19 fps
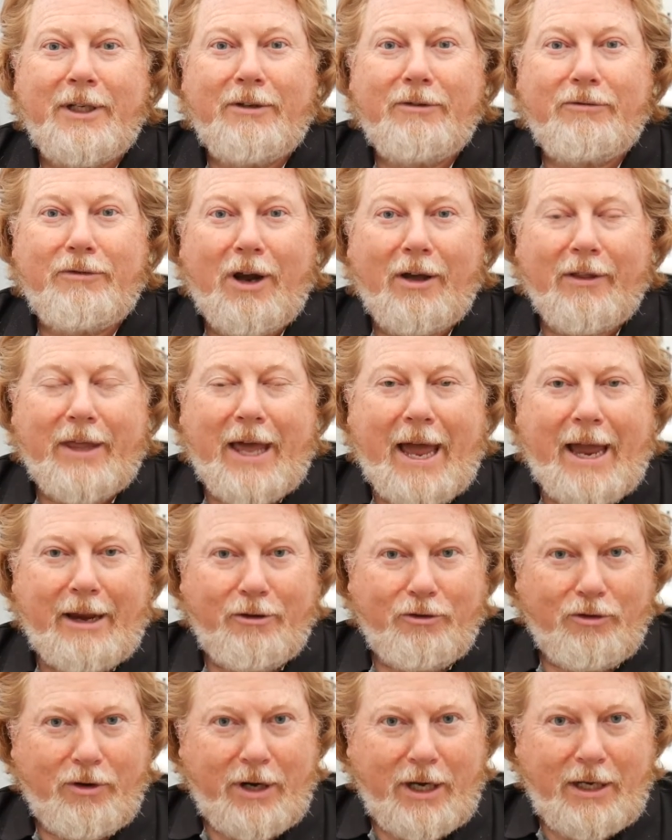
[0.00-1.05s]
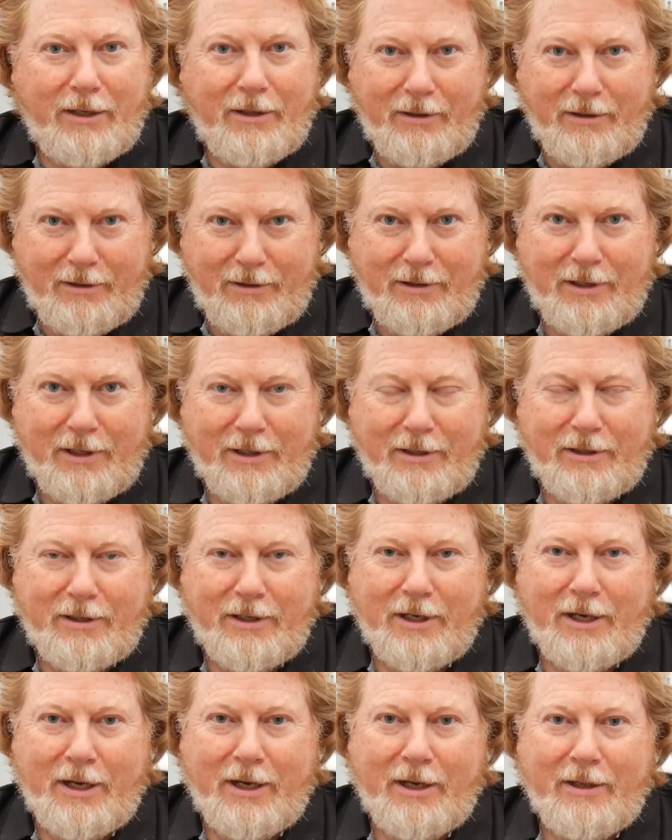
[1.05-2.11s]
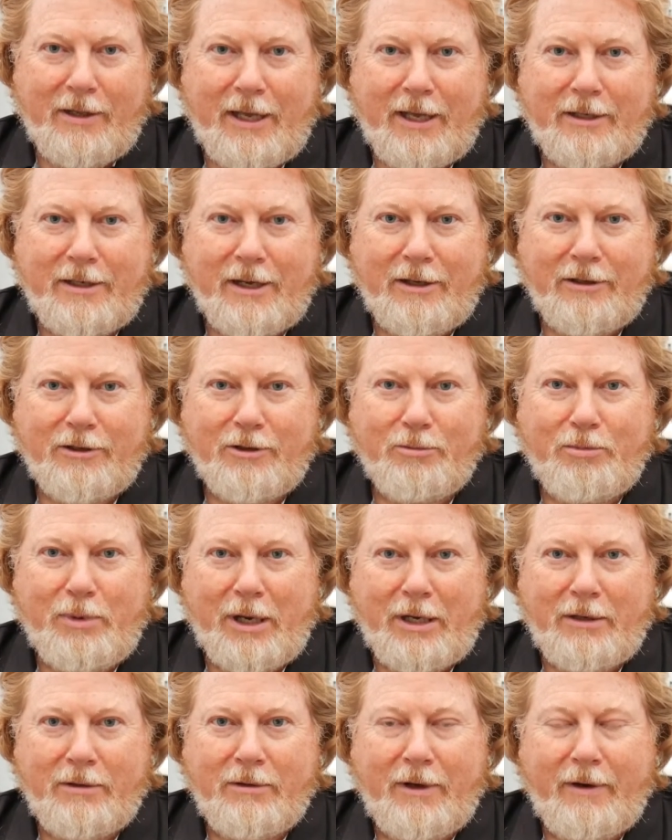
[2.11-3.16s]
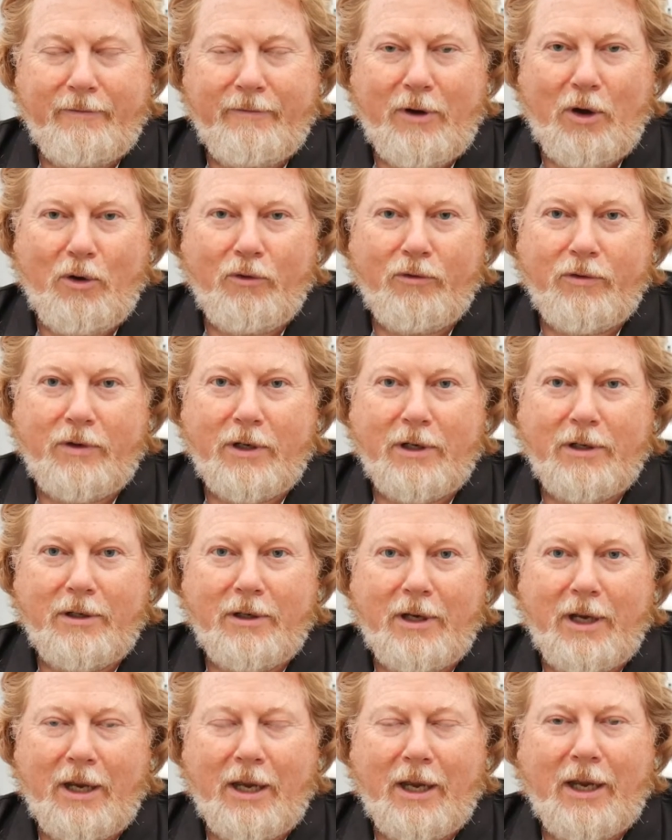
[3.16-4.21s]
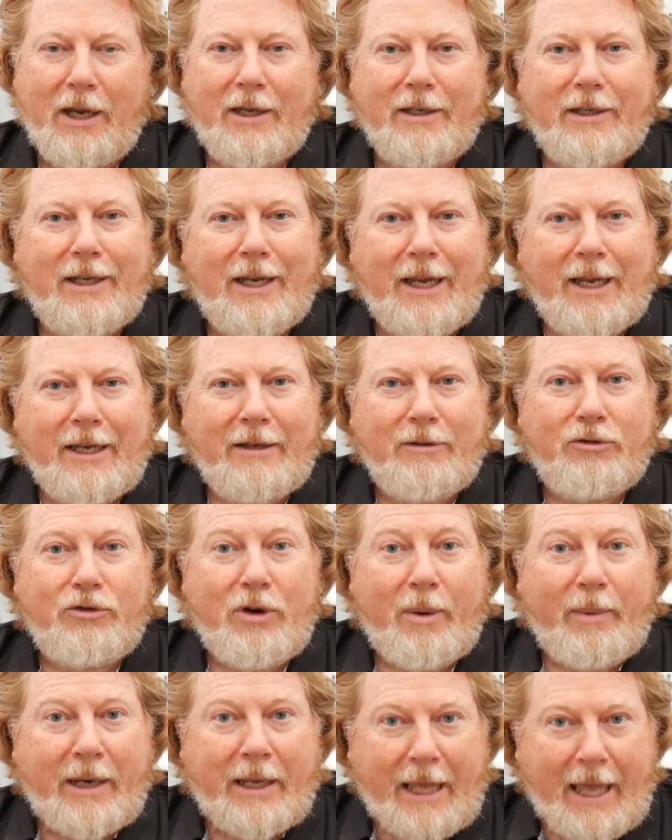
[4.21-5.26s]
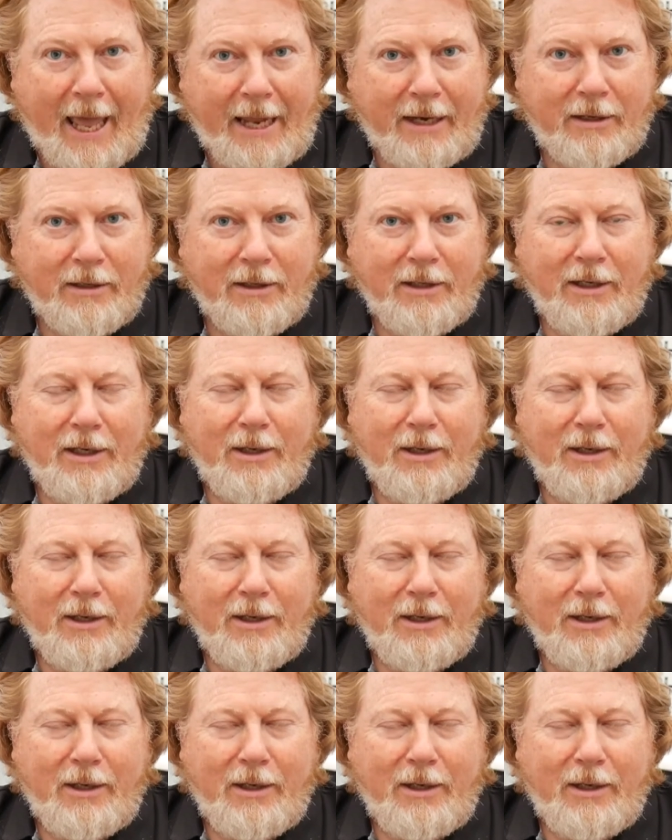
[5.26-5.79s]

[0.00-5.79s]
rather angry that their sons had been involved in trouble again.